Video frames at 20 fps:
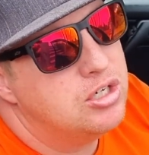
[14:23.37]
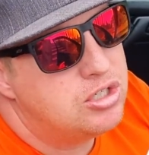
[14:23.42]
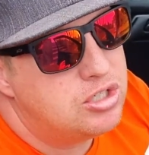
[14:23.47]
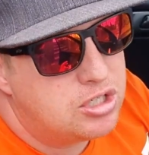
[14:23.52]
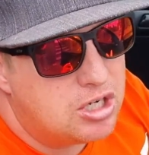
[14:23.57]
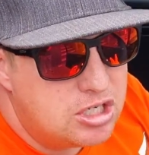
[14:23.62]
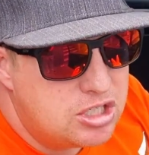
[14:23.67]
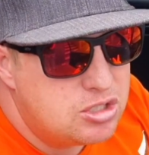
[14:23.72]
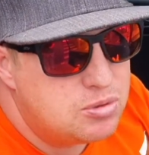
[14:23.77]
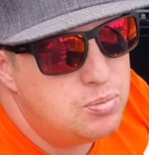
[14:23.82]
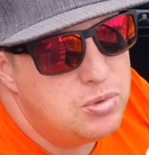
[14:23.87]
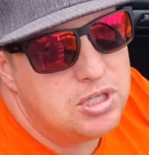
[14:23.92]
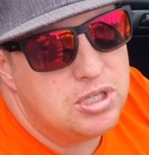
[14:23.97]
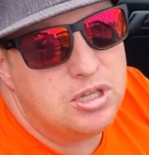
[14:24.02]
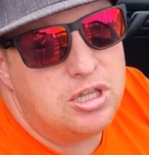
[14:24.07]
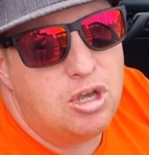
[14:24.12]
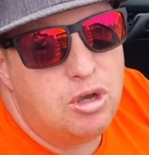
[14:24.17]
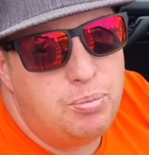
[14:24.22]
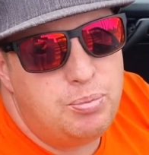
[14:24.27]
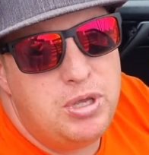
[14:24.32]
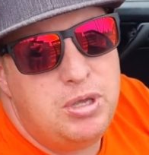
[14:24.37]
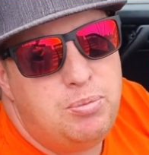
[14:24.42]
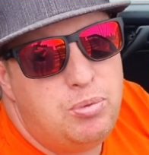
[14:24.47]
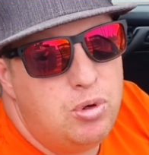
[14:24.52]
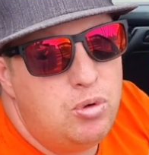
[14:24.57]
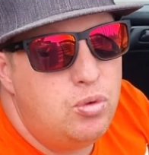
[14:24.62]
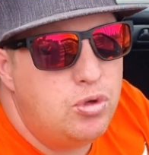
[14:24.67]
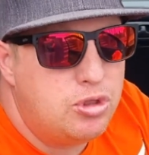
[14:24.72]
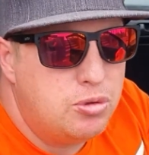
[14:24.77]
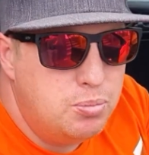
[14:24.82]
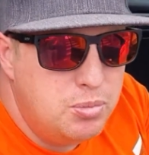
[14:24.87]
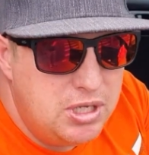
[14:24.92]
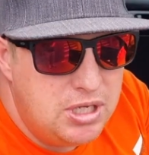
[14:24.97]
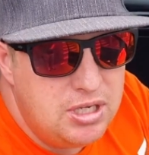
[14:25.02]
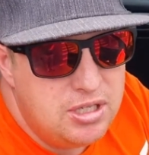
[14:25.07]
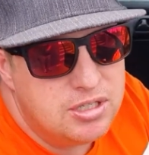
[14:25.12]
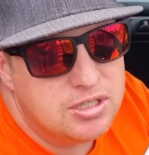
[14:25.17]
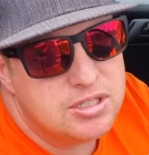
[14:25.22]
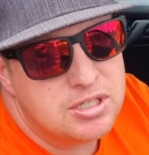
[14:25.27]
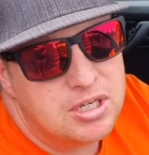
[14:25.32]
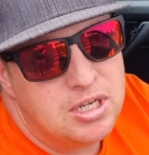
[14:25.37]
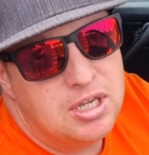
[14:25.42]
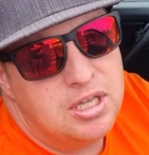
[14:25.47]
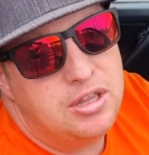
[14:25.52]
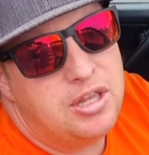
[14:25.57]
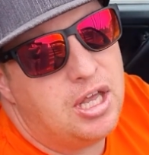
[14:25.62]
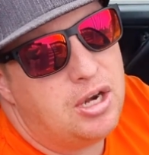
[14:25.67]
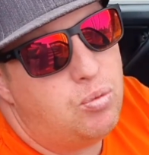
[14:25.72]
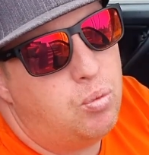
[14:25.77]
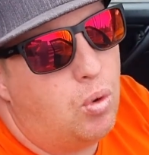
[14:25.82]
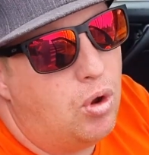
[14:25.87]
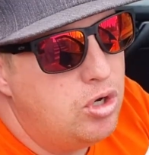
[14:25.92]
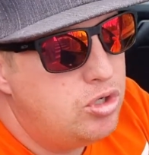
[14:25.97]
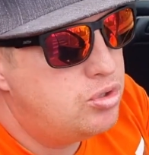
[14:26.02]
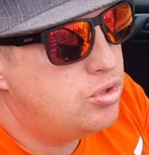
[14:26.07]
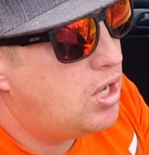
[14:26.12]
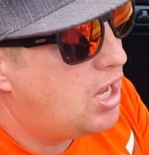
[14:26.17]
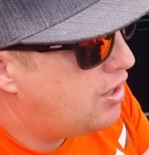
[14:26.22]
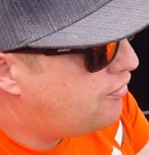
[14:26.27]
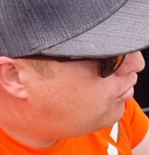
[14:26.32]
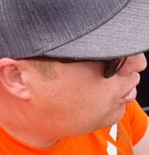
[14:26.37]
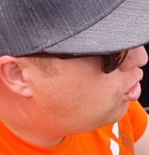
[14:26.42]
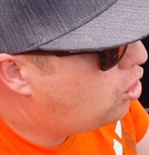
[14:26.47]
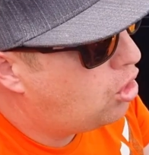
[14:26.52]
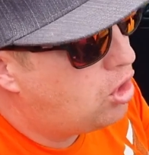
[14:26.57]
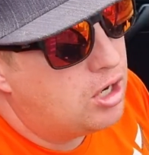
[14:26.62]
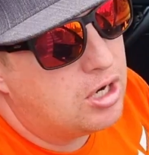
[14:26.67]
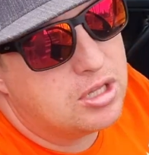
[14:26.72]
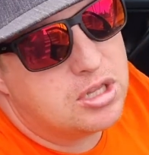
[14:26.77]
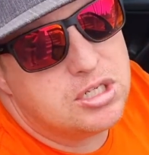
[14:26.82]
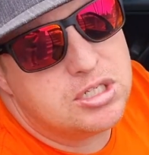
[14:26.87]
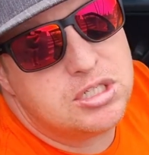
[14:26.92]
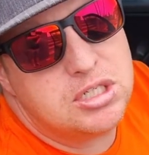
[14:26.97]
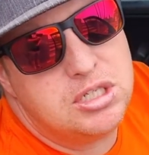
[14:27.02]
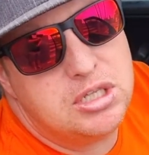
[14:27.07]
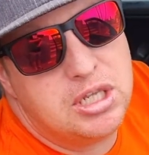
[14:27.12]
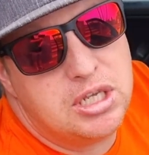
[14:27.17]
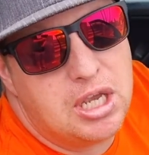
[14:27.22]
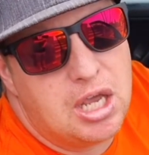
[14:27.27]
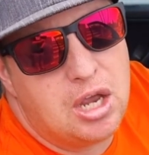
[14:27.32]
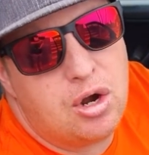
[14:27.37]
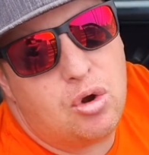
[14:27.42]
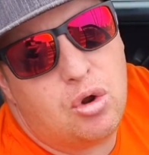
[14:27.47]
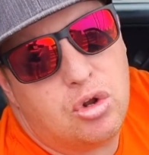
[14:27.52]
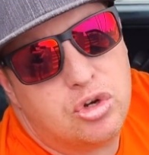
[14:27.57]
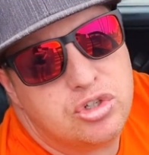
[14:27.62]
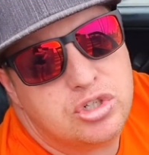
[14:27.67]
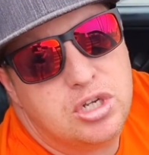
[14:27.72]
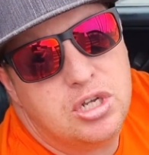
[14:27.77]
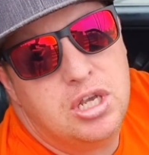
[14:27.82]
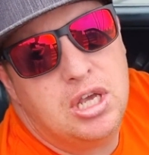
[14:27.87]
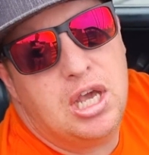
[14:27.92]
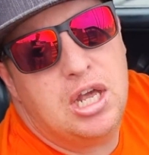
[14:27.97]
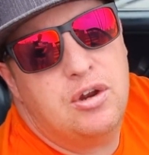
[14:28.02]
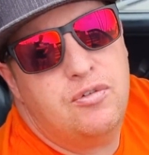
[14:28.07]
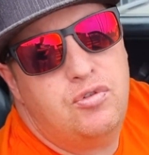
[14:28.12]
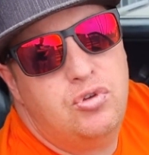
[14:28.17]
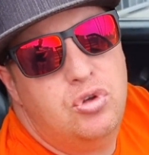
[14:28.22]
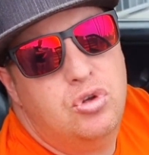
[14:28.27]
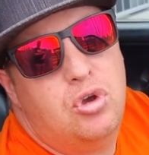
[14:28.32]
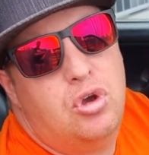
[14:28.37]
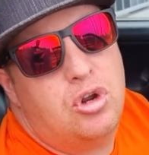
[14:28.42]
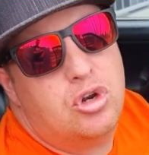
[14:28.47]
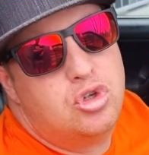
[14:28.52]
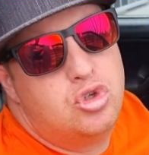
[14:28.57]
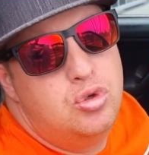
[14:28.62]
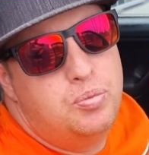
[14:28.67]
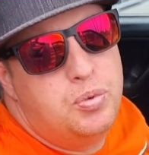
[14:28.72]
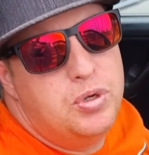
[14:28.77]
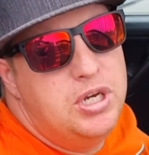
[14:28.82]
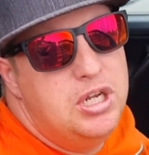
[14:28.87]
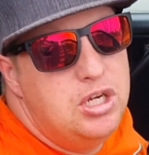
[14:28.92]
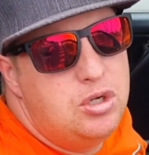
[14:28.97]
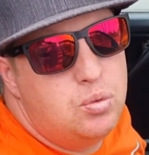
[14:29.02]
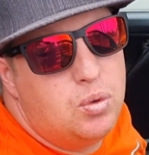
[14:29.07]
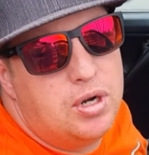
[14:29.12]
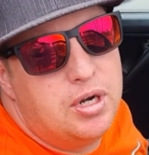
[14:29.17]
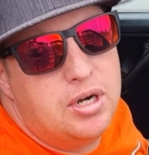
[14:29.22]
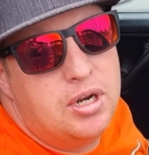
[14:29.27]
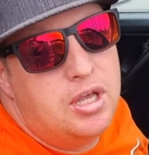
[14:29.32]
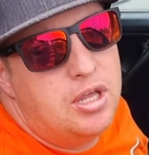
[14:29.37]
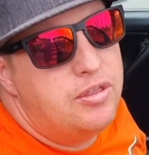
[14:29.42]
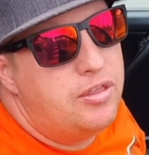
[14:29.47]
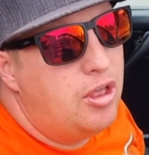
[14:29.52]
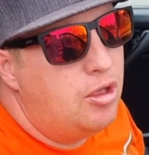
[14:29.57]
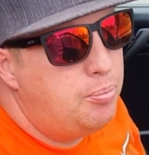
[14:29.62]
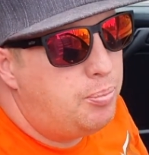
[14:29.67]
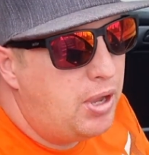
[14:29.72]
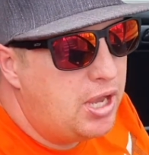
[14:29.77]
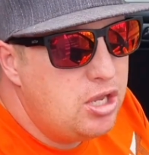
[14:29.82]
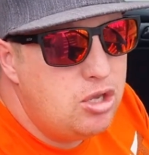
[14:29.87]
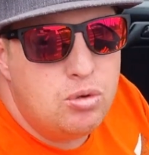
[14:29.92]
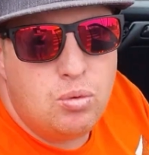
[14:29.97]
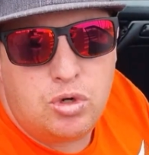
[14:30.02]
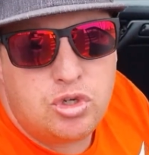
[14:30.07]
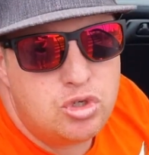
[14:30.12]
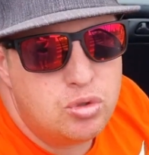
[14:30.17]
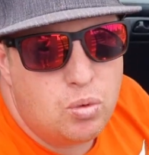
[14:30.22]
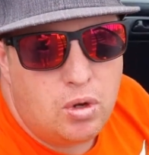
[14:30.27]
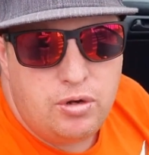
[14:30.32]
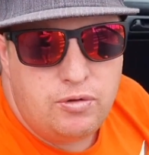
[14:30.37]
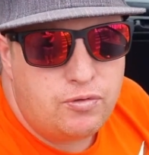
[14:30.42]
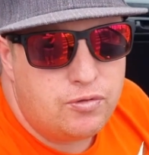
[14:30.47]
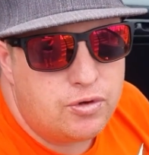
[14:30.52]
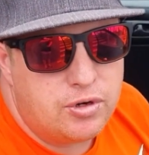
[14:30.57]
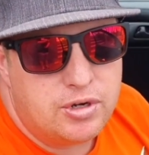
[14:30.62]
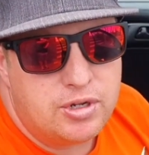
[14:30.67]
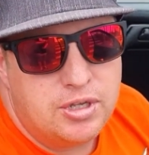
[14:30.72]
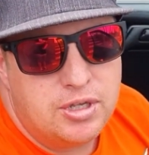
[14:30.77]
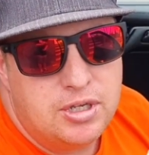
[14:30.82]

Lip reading: Trust me, there are people with means that want to have a car like this in their garage, and if you got a super neat one, they'll pay you what you want for it.